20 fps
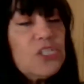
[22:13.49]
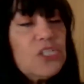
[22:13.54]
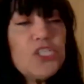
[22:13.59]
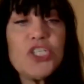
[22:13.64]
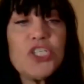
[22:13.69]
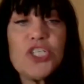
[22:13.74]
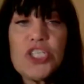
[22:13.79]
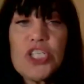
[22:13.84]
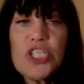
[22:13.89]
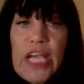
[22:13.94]

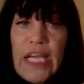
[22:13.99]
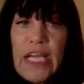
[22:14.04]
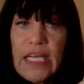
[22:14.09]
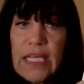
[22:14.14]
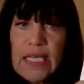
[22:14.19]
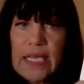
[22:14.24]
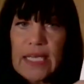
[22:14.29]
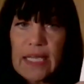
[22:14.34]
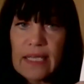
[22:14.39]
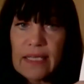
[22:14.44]

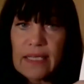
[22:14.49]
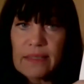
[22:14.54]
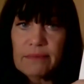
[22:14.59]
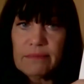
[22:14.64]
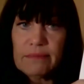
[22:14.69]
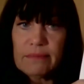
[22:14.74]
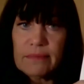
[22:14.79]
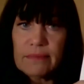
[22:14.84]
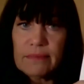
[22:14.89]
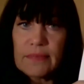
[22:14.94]
shaded in
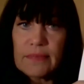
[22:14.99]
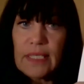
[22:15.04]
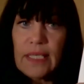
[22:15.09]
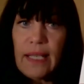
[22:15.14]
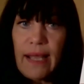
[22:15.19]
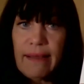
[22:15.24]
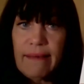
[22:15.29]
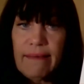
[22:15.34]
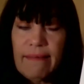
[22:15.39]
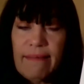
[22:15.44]

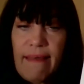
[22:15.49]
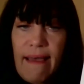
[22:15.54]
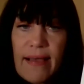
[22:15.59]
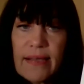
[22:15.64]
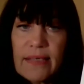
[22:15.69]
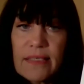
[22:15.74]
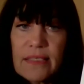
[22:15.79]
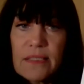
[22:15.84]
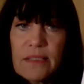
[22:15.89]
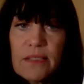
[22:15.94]
like
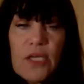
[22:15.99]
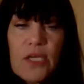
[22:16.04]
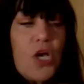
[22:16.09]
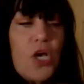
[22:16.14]
that,